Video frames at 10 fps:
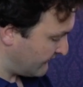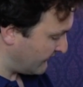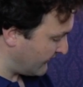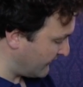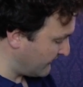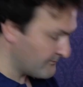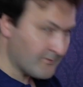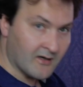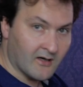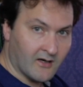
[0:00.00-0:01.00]
arm,
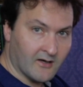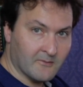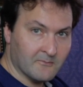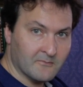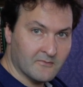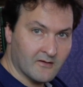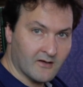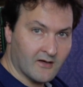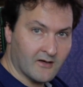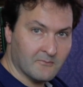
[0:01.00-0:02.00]
arm,
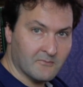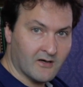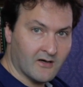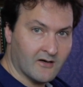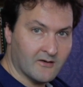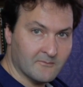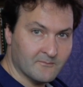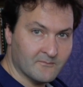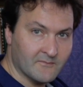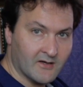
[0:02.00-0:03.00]
arm,
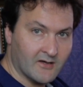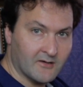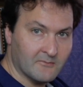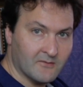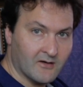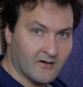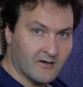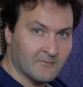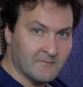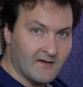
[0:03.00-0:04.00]
arm, arm,
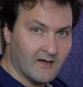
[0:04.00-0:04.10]
arm.